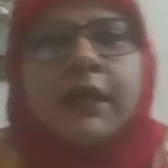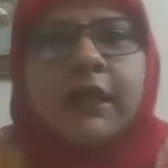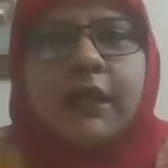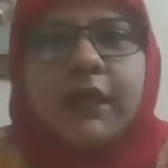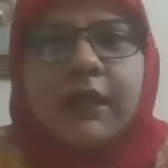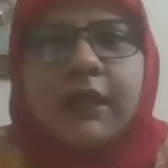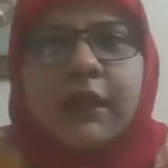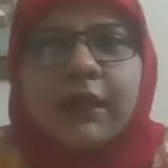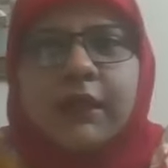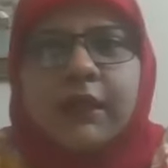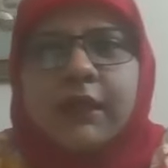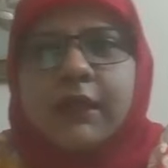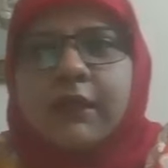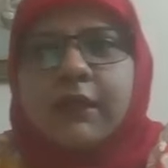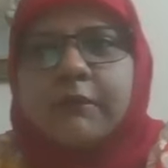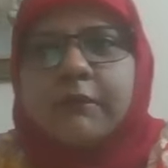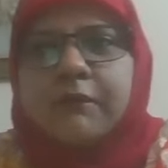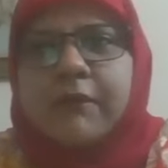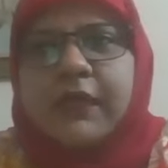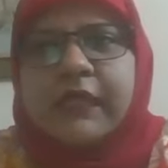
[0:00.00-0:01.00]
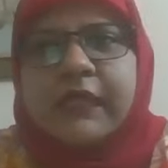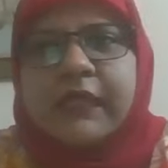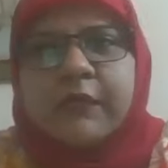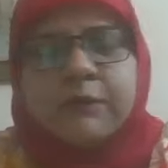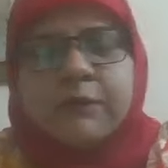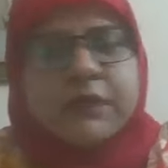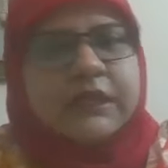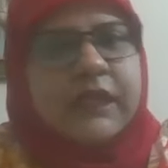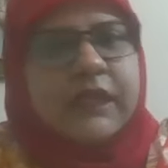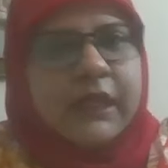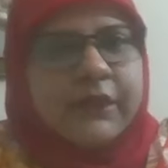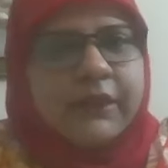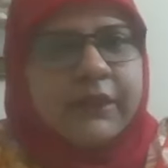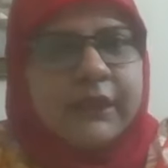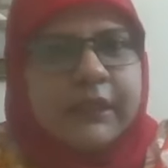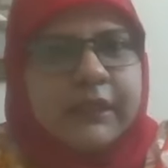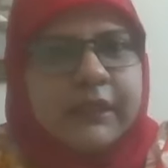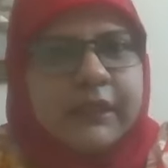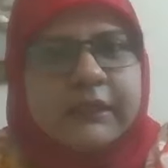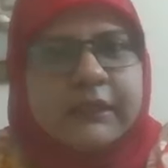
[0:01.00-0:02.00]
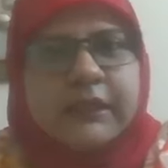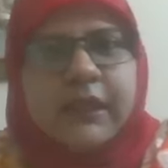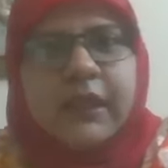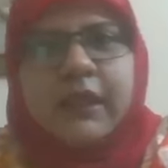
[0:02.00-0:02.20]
My name is Zaira,